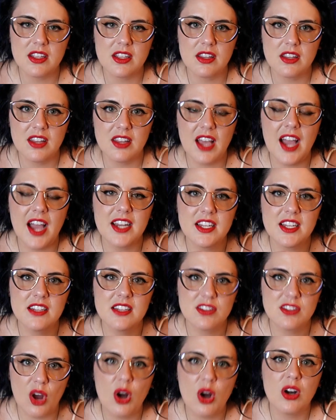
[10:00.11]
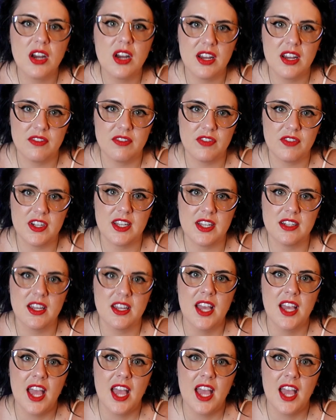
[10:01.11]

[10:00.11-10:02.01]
The ideas are infinite.